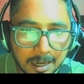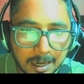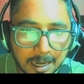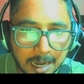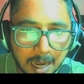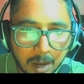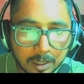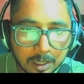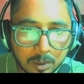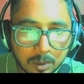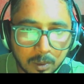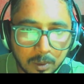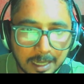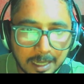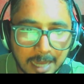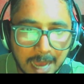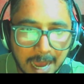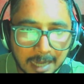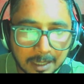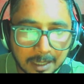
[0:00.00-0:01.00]
Now the
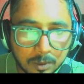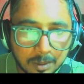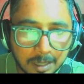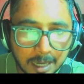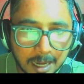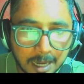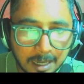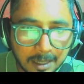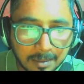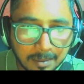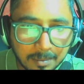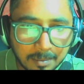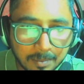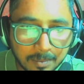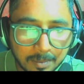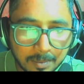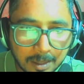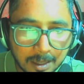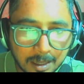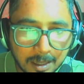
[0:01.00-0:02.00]
queen had to run.
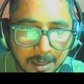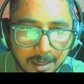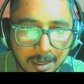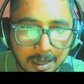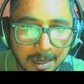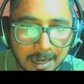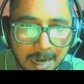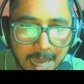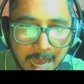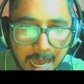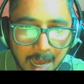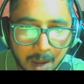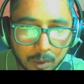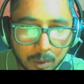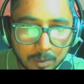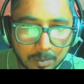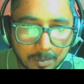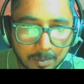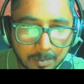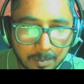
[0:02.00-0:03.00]
Now
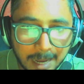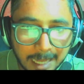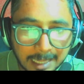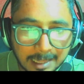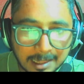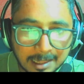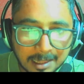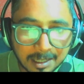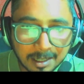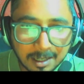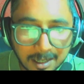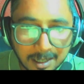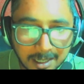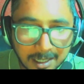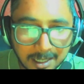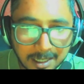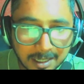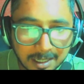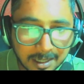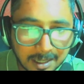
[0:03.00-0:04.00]
my
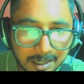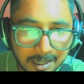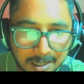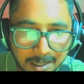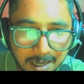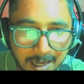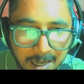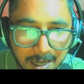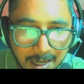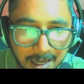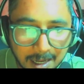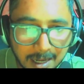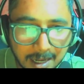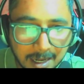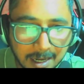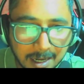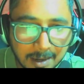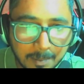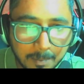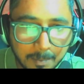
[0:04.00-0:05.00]
third
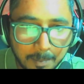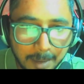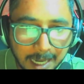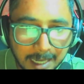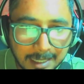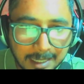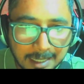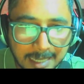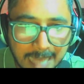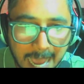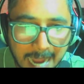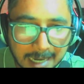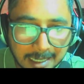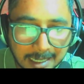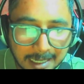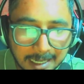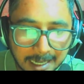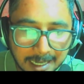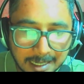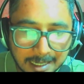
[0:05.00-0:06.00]
big
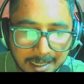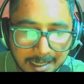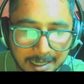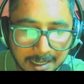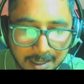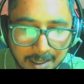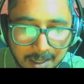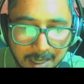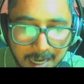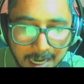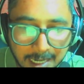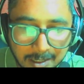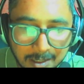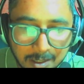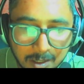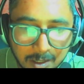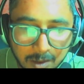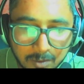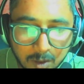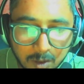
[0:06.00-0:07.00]
tactic. Let us
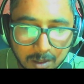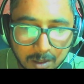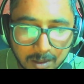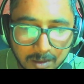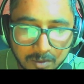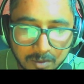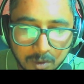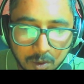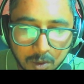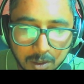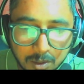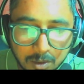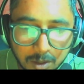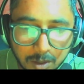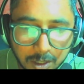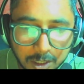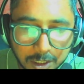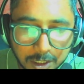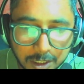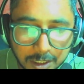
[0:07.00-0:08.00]
look for the fourth
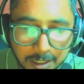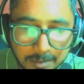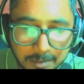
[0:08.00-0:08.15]
question.